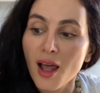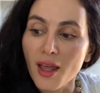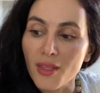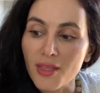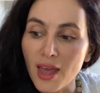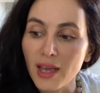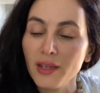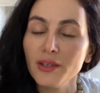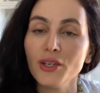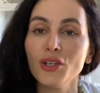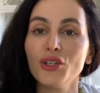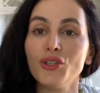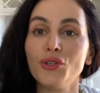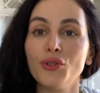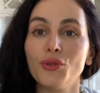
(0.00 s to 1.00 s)
Then
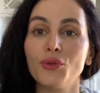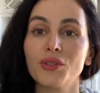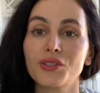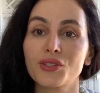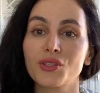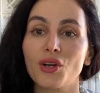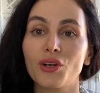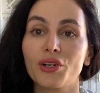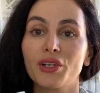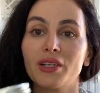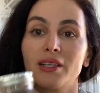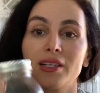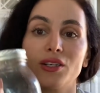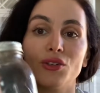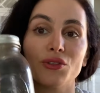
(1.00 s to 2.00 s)
you start
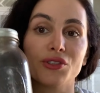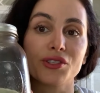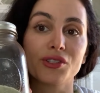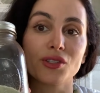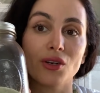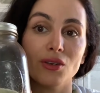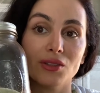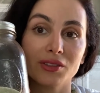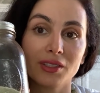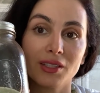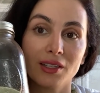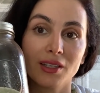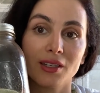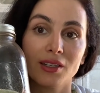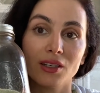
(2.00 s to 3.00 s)
your salt.
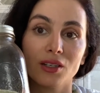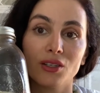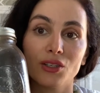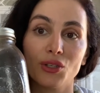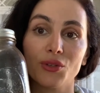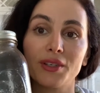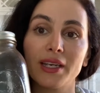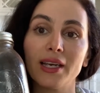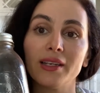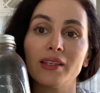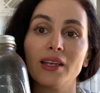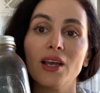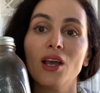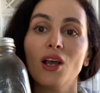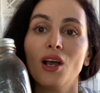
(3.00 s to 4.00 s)
You
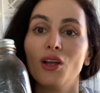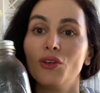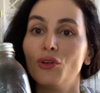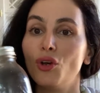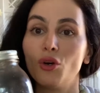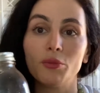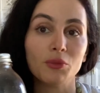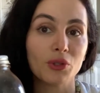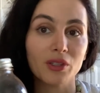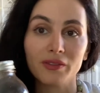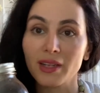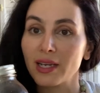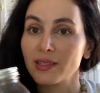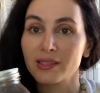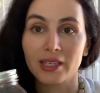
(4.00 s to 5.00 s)
get no more of
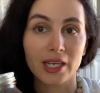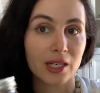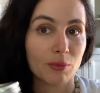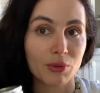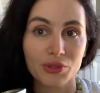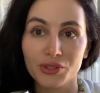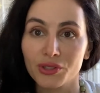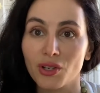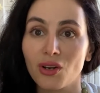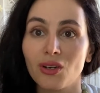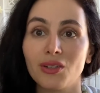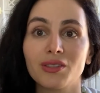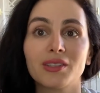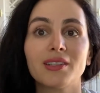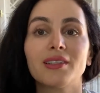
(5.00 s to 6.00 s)
that table
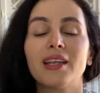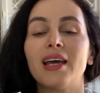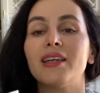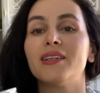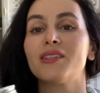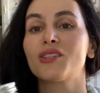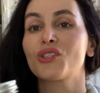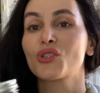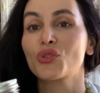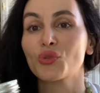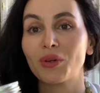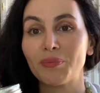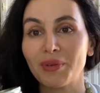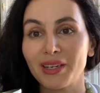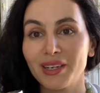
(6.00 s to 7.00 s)
salt that is
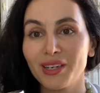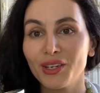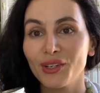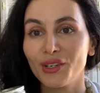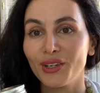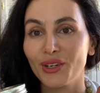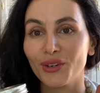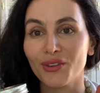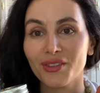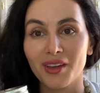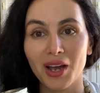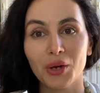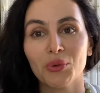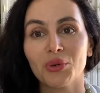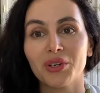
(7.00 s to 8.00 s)
stripping your
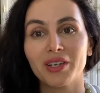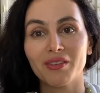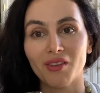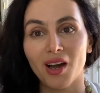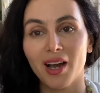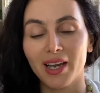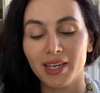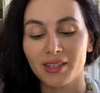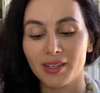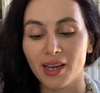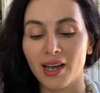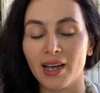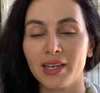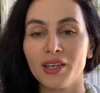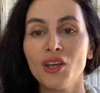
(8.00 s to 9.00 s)
thyroid of
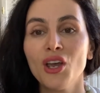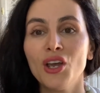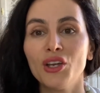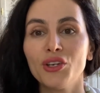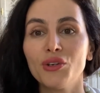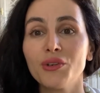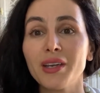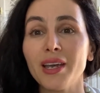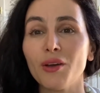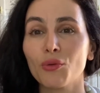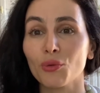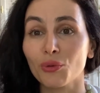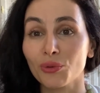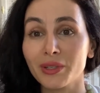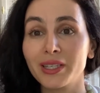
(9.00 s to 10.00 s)
iodine. You get
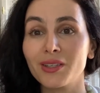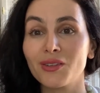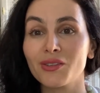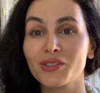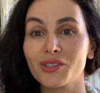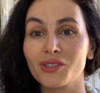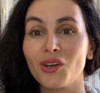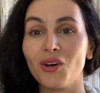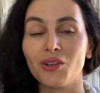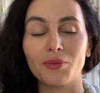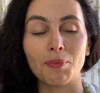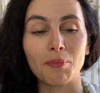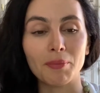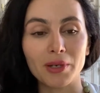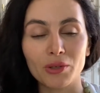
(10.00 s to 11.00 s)
real salt,
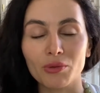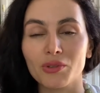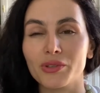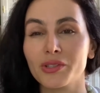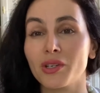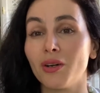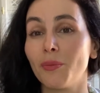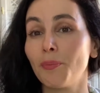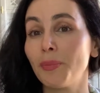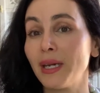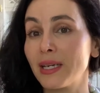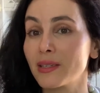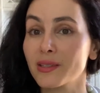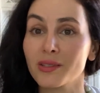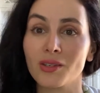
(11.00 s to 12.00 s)
mineral salt,
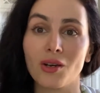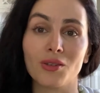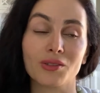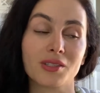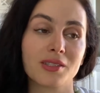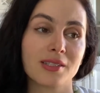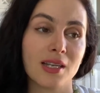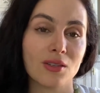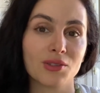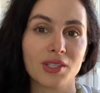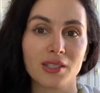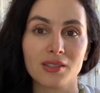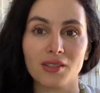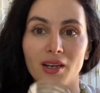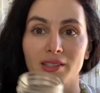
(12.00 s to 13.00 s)
pink salt,
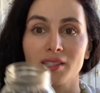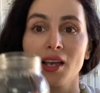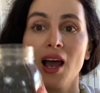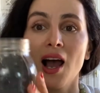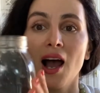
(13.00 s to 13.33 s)
Celtic salt.